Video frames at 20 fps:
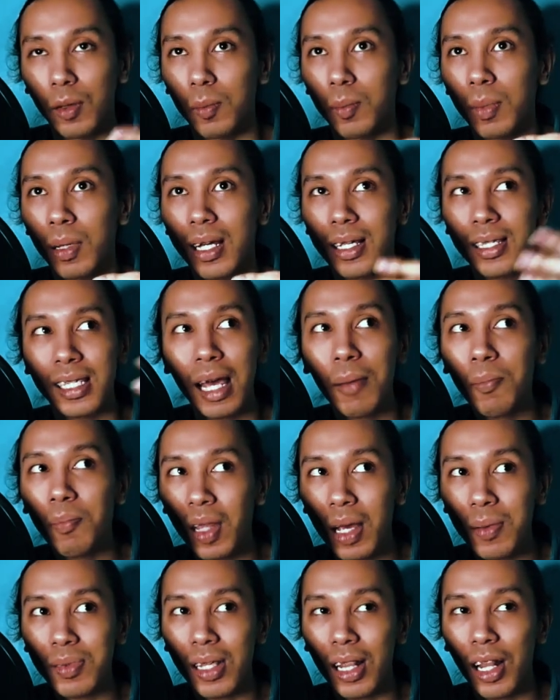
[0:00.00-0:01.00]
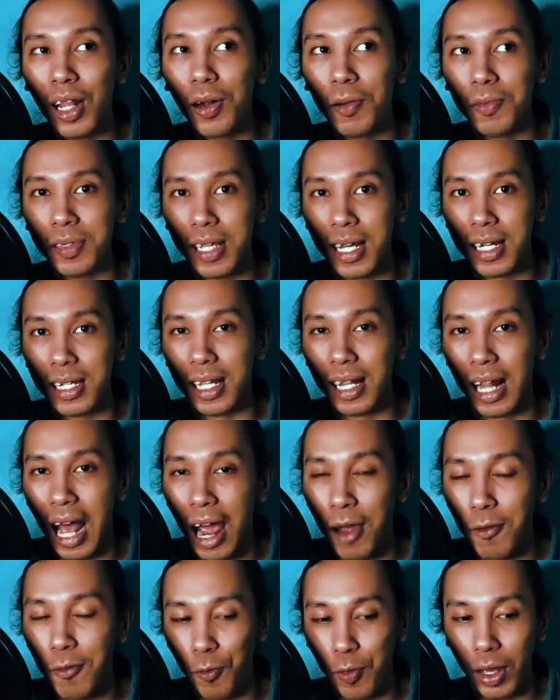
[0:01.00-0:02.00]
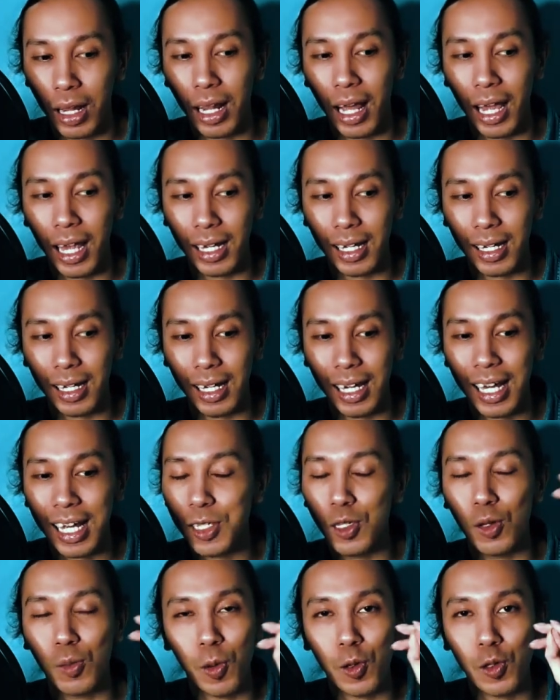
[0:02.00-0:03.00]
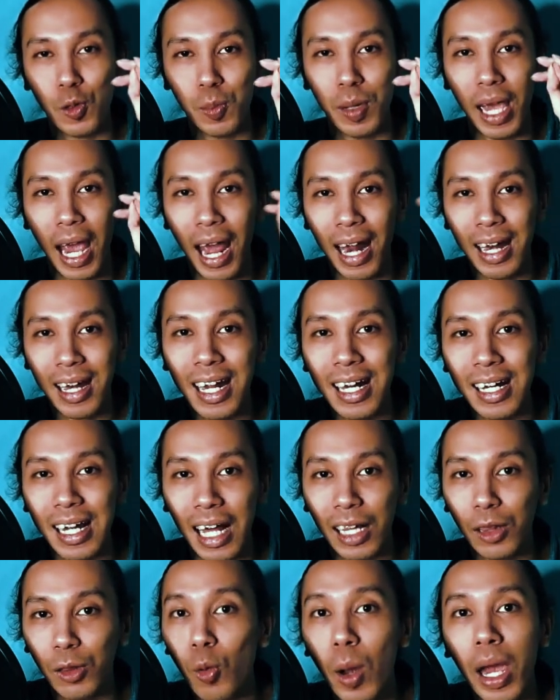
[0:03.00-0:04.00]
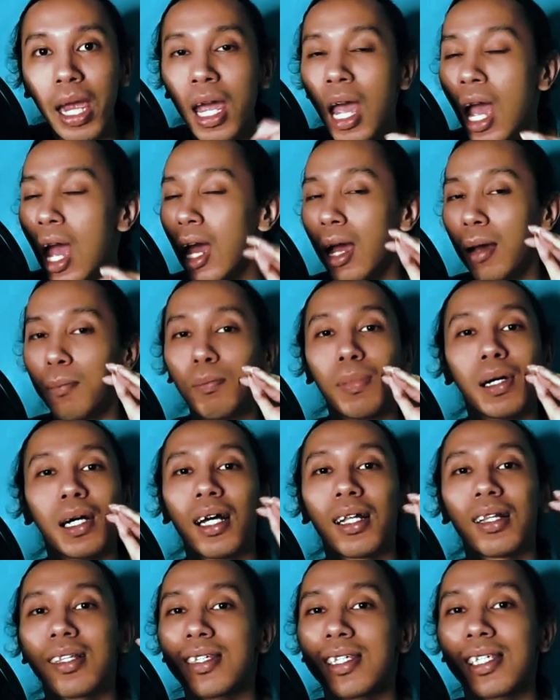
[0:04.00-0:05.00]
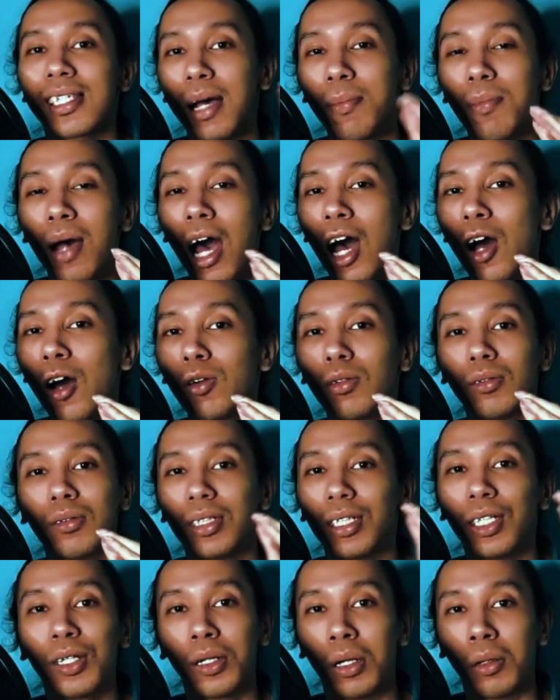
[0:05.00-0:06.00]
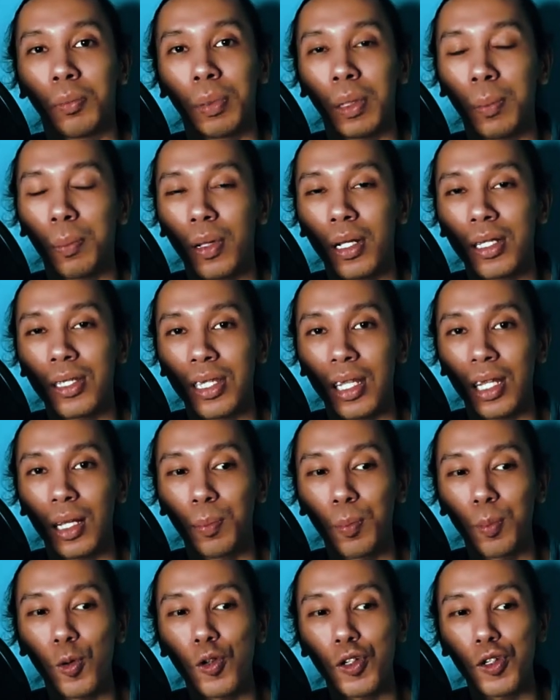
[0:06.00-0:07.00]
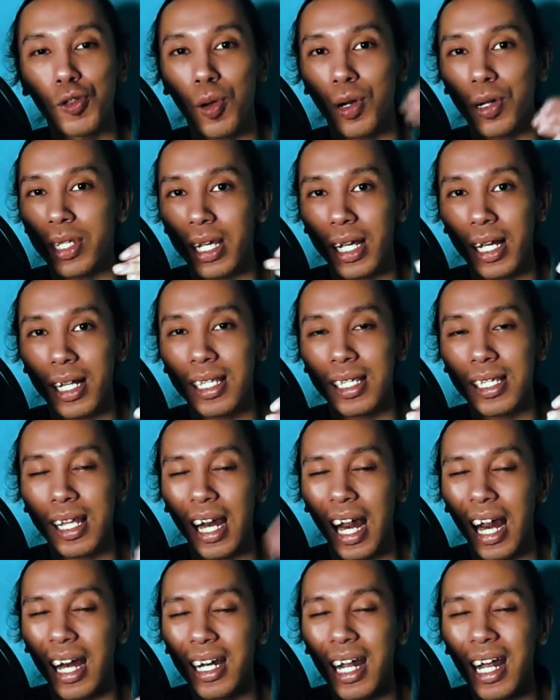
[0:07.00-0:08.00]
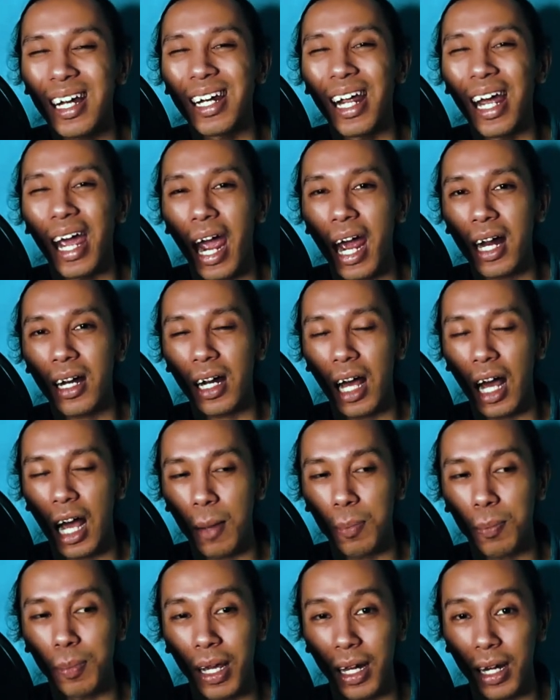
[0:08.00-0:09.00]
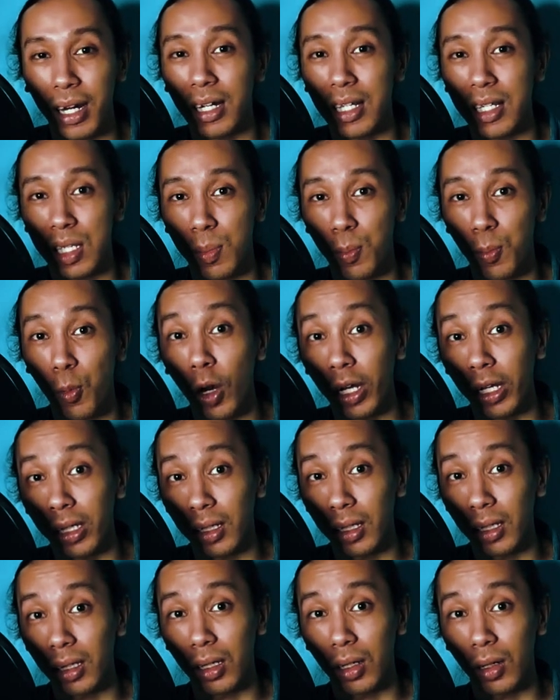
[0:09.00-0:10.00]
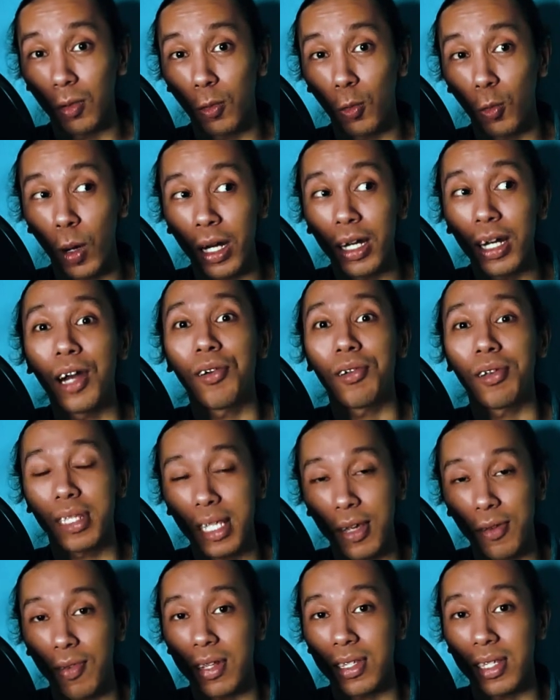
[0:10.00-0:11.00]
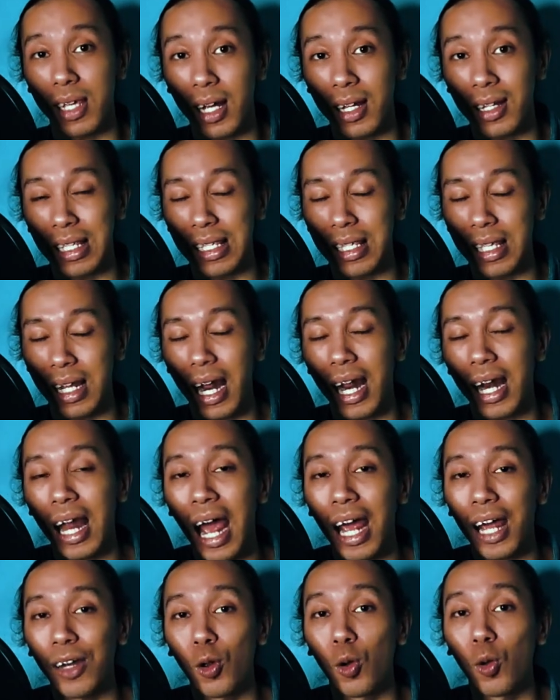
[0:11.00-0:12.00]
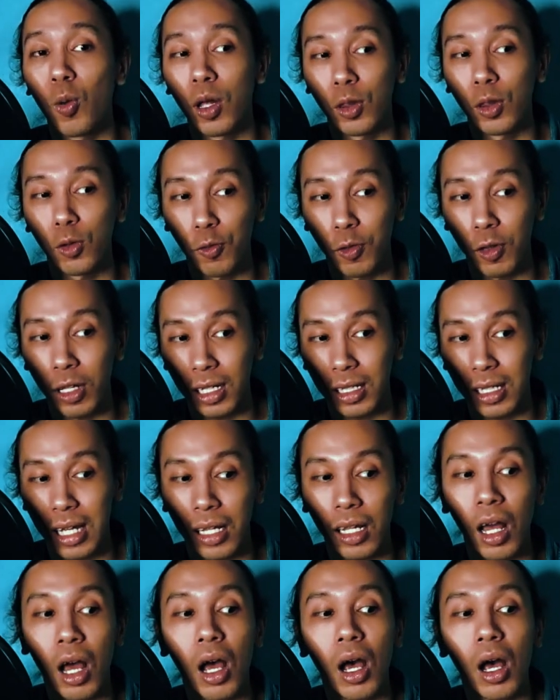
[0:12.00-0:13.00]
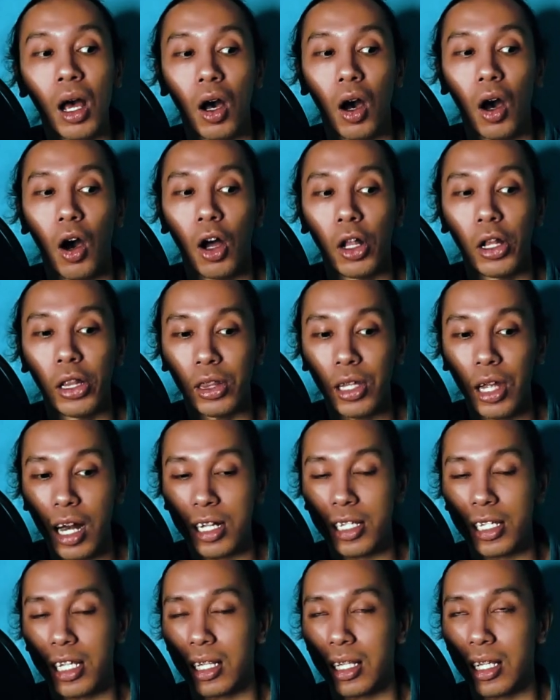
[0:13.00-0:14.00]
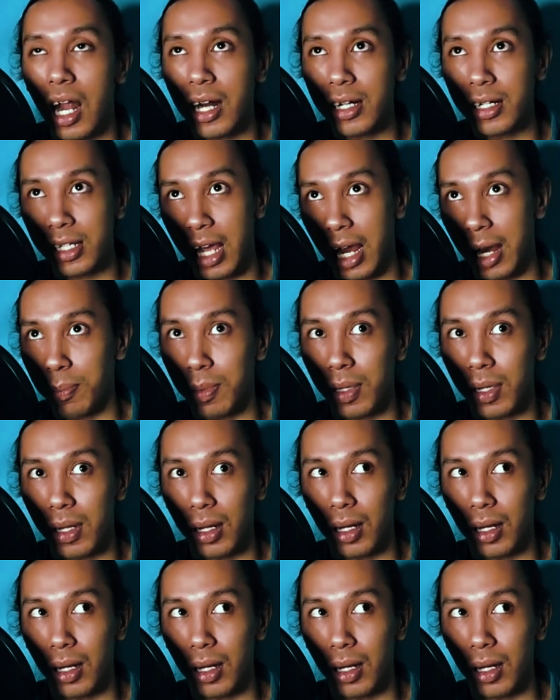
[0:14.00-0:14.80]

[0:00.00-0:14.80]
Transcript: because sometimes a lot of series that I feel like it's supposed to be ending that way, but somehow people still push for second season, and then they end up getting disappointed when they receive the second season, and I don't want to feel that on Turn Type.